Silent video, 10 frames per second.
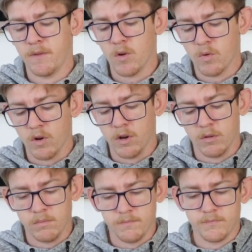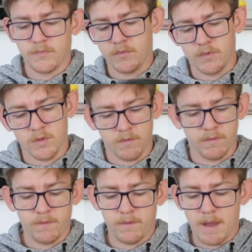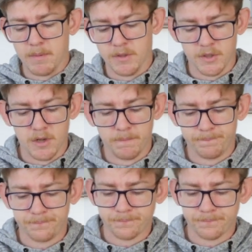Velcro sort of flap at the top.